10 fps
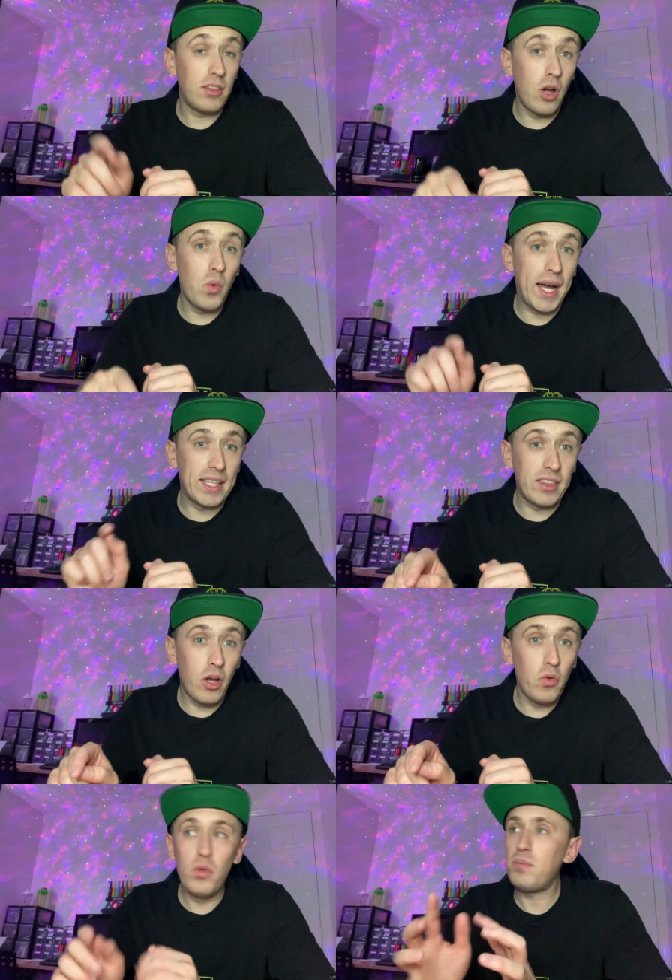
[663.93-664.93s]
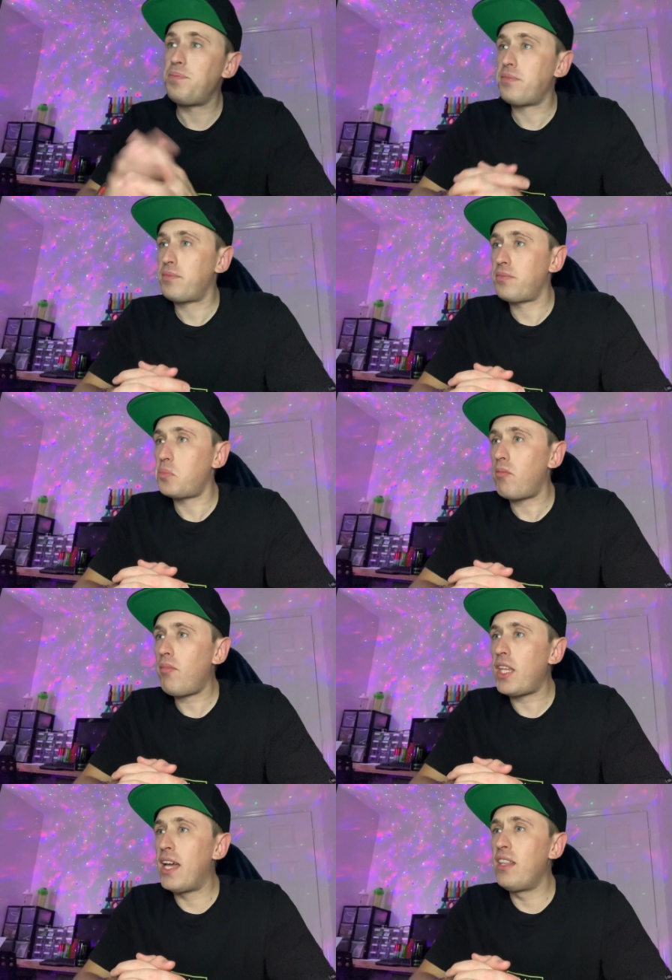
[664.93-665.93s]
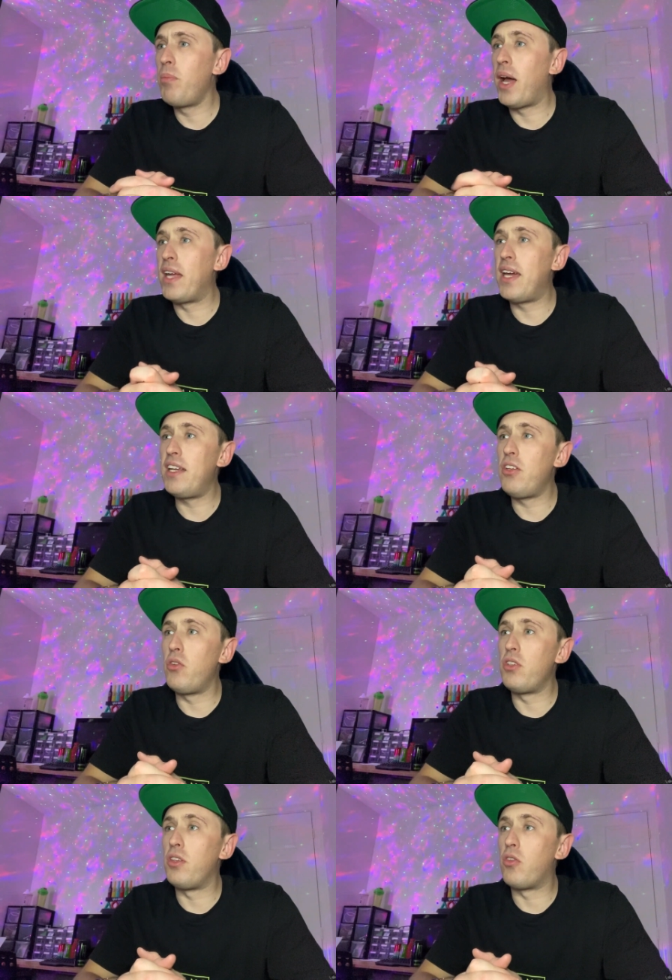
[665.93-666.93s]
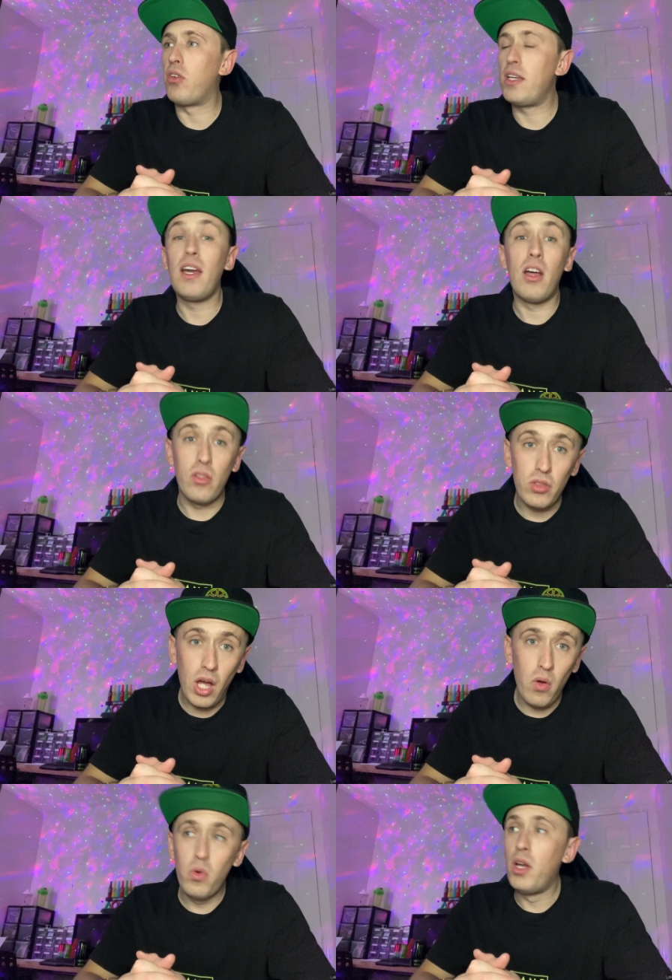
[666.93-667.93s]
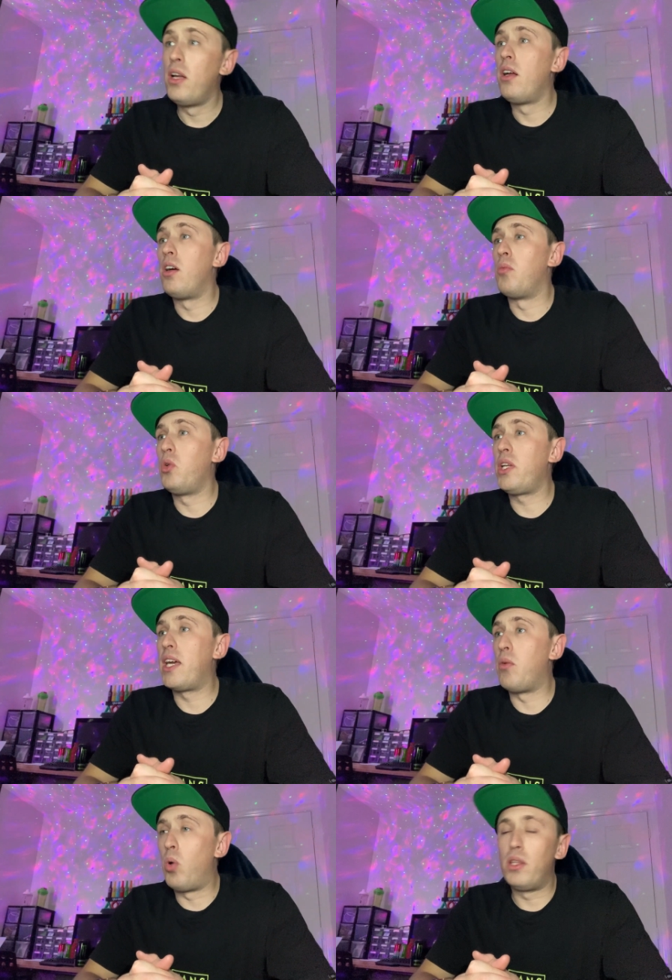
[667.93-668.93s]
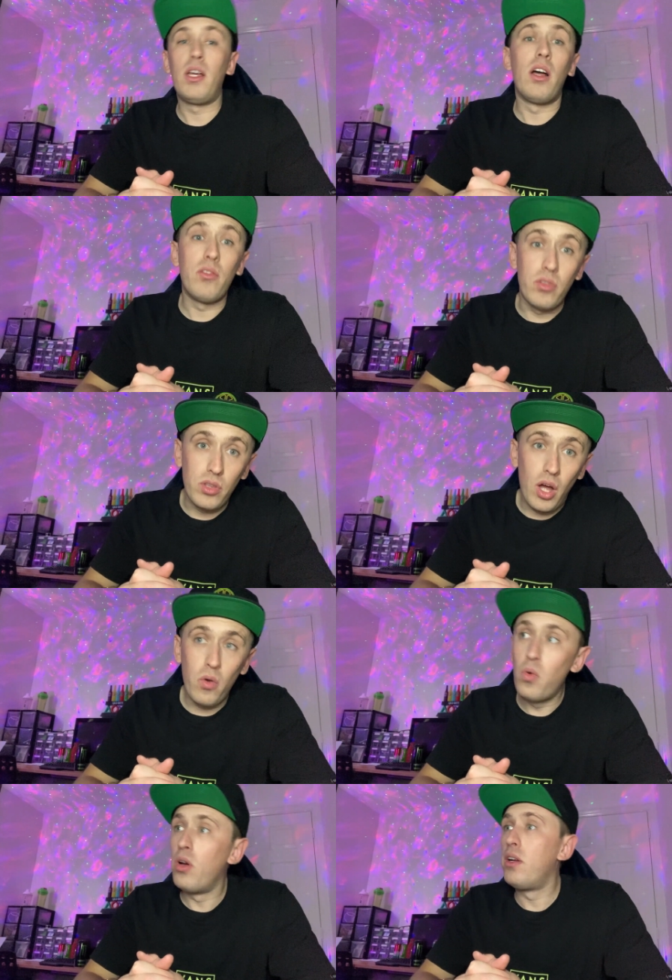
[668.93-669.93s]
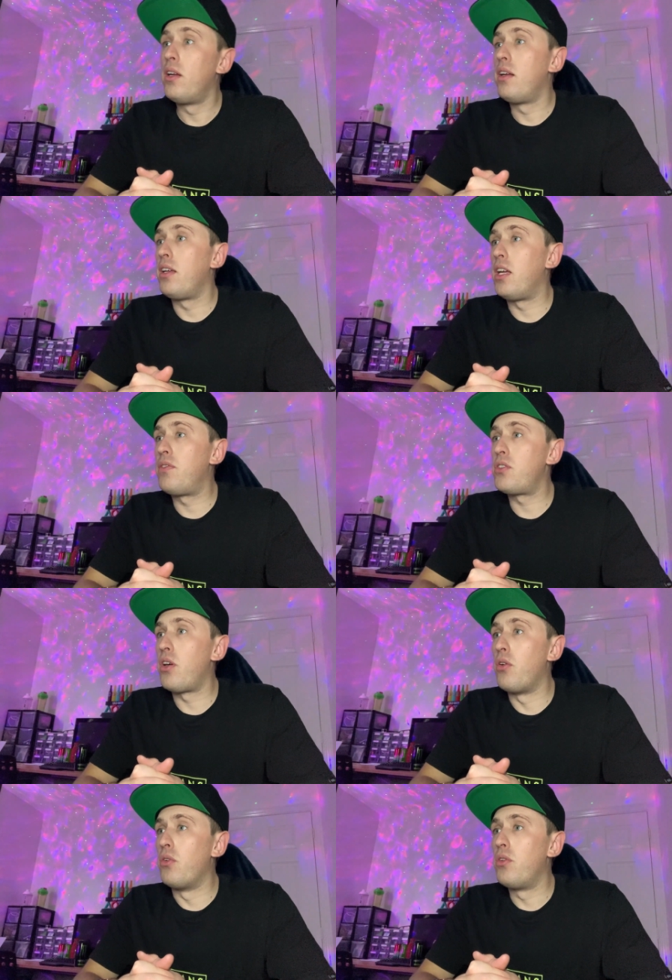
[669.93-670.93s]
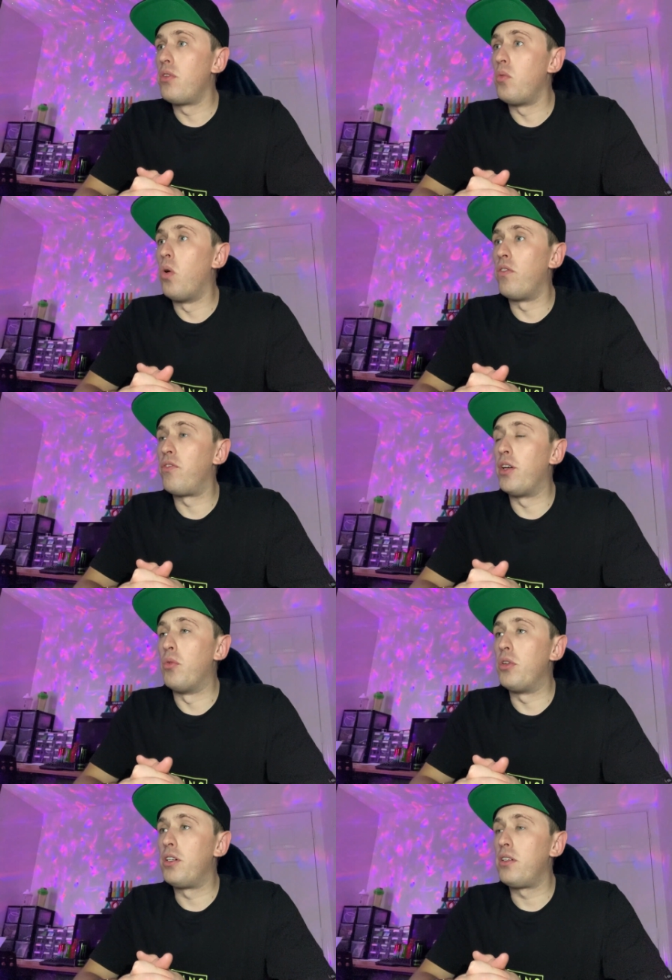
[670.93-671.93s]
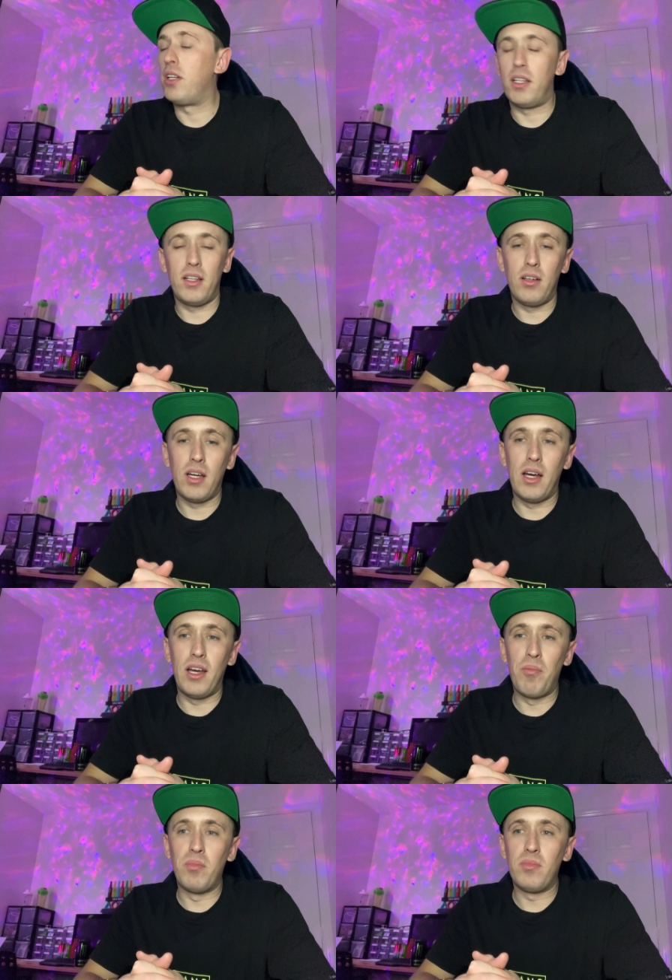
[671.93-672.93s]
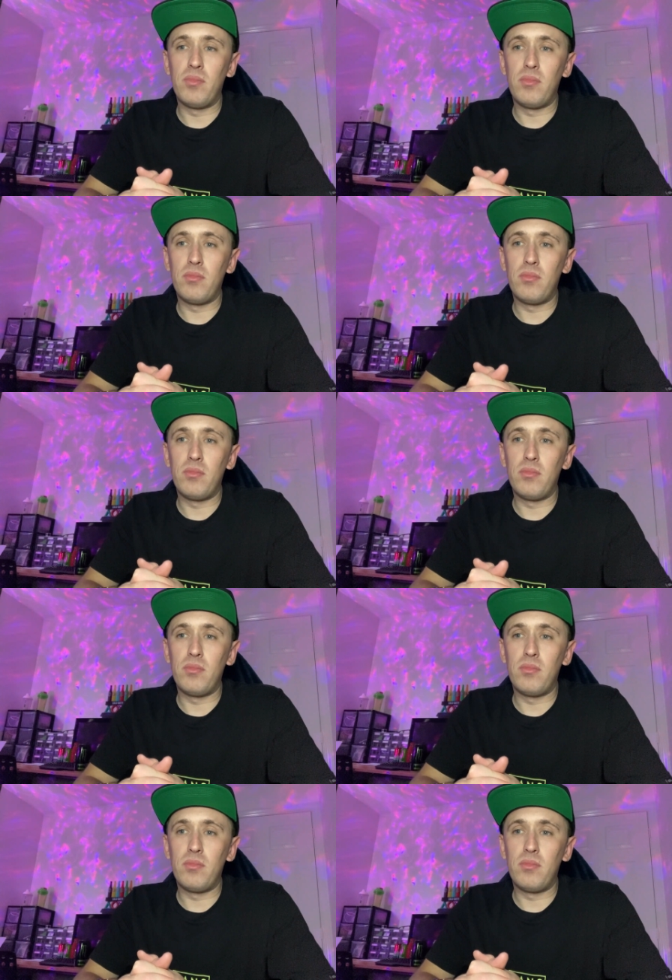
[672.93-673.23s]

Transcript: No, and no. And number eight, any uni degree? No. Want to get one? No. If so, what field? Um,